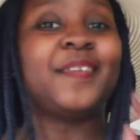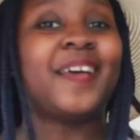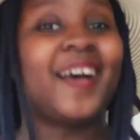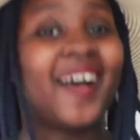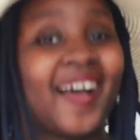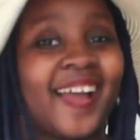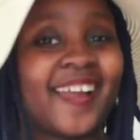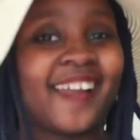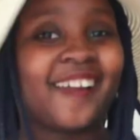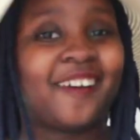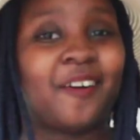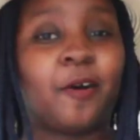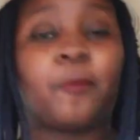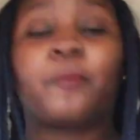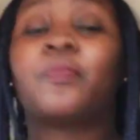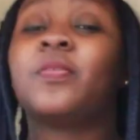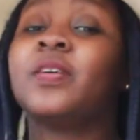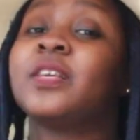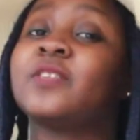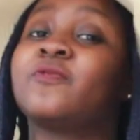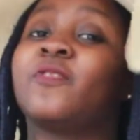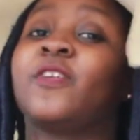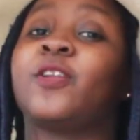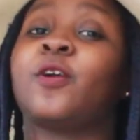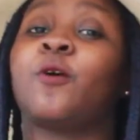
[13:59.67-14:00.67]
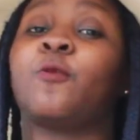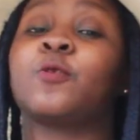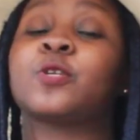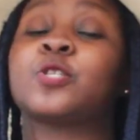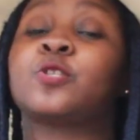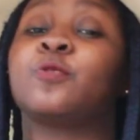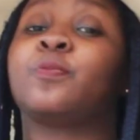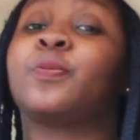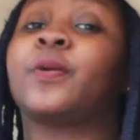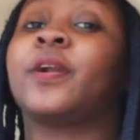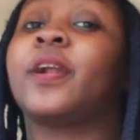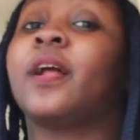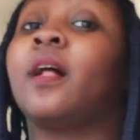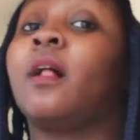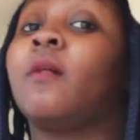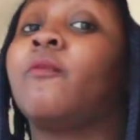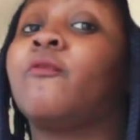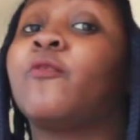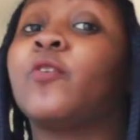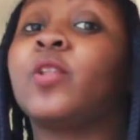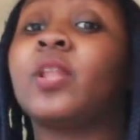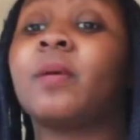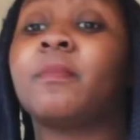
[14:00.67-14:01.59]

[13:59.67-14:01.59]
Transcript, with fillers: I hope this video was super helpful.